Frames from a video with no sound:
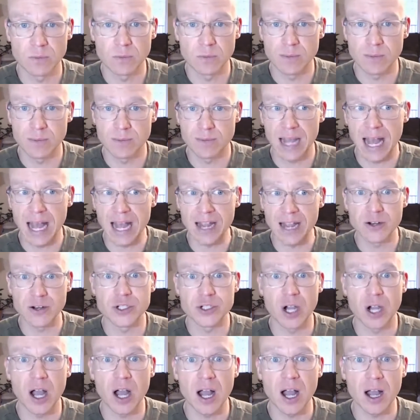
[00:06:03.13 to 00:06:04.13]
at your
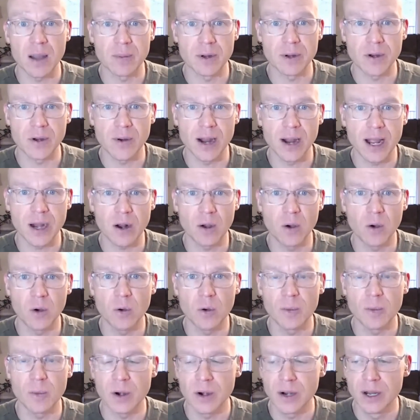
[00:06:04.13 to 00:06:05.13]
job or you're at
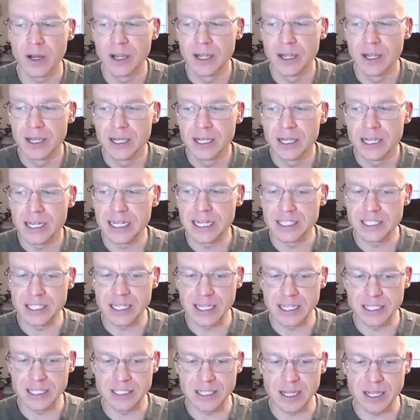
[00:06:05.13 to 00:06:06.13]
home or it's,
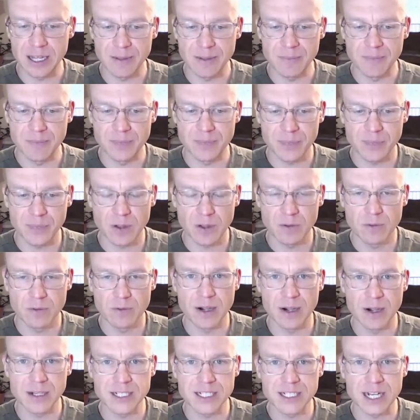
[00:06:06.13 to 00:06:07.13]
it's, um,
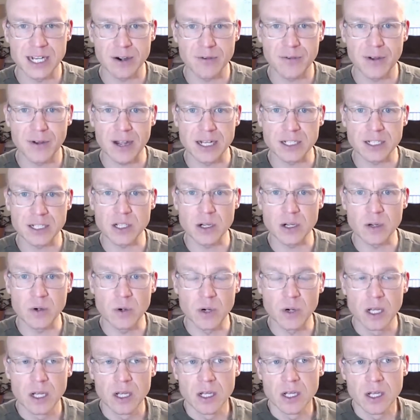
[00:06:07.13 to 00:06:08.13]
very terrifying. So,
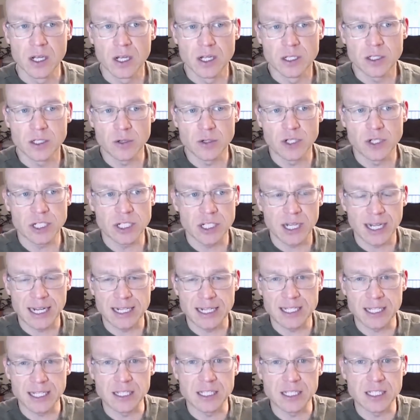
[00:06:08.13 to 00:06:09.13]
so just like I
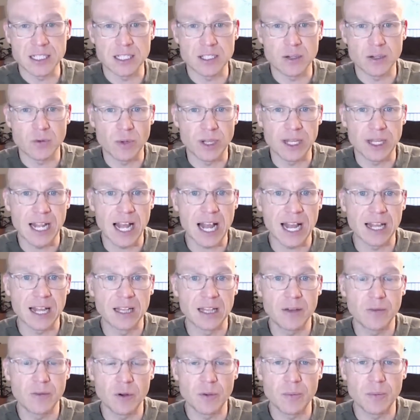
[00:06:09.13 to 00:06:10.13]
said, this is a really high
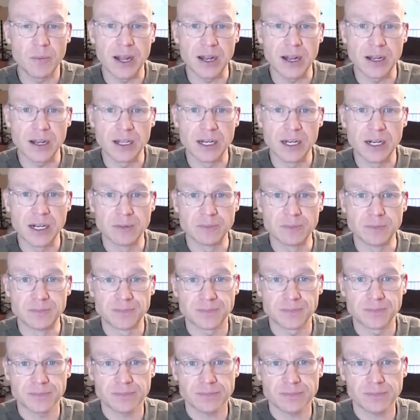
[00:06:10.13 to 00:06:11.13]
level, but you know,
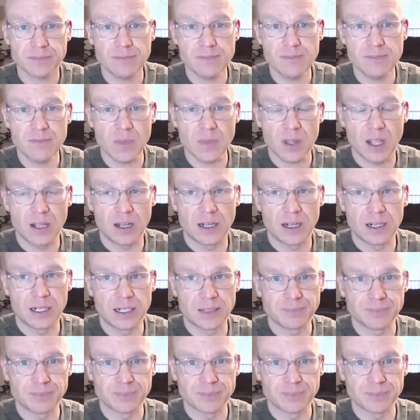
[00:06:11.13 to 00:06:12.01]
um,